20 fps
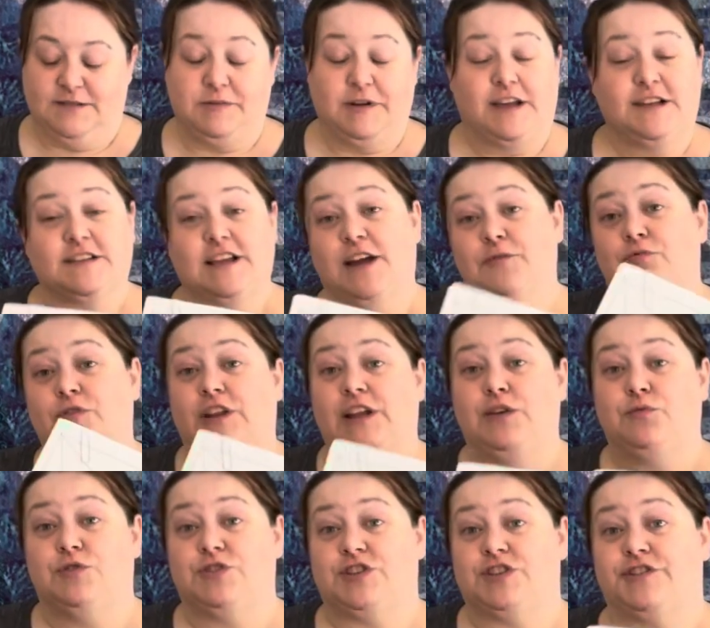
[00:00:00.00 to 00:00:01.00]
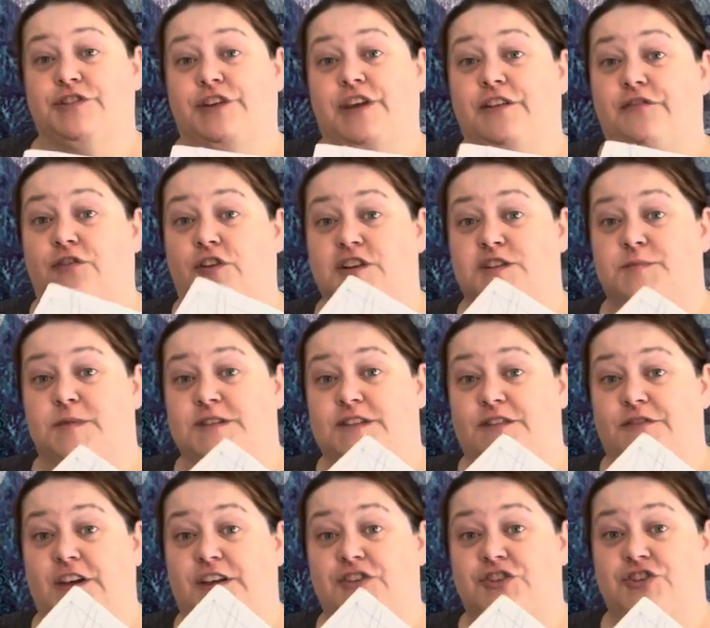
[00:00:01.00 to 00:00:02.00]
because I really was just looking for a
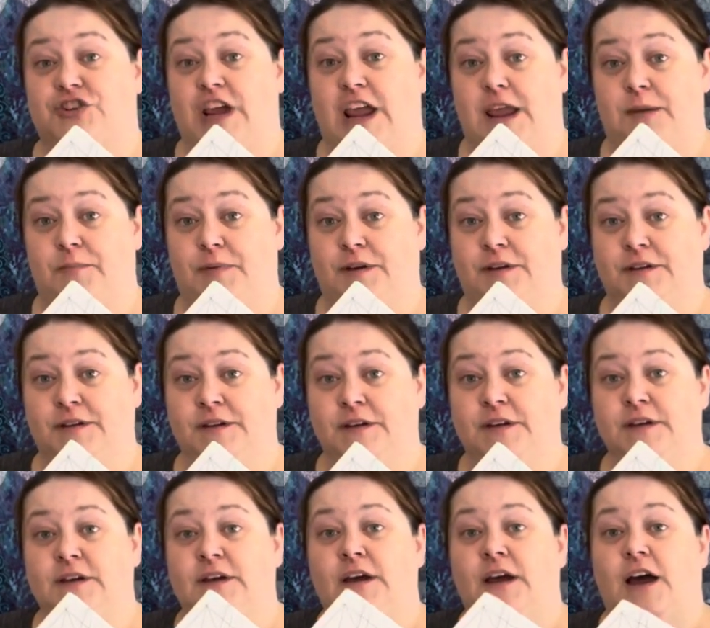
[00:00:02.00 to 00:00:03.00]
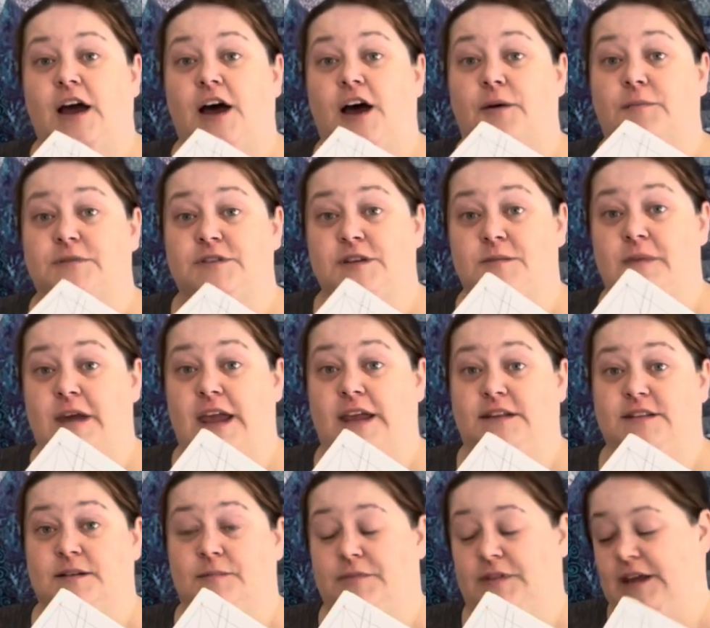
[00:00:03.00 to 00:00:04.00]
specific shape to make
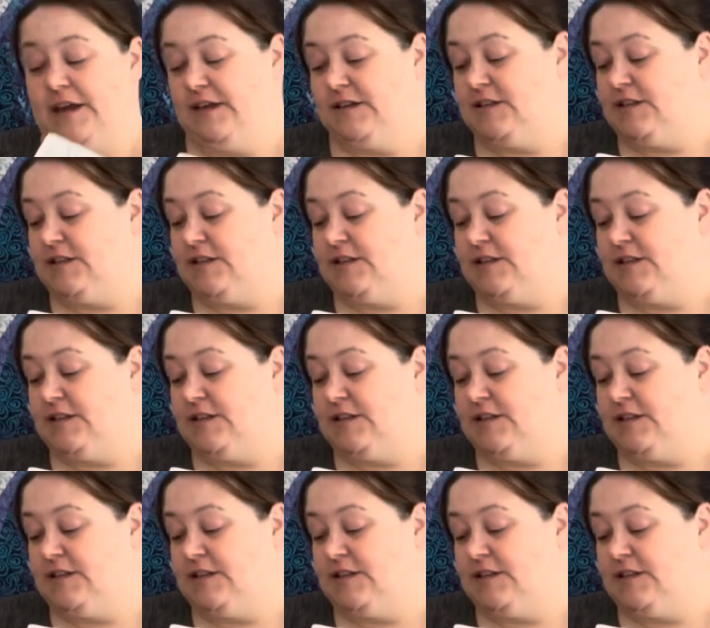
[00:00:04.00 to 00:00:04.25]
something.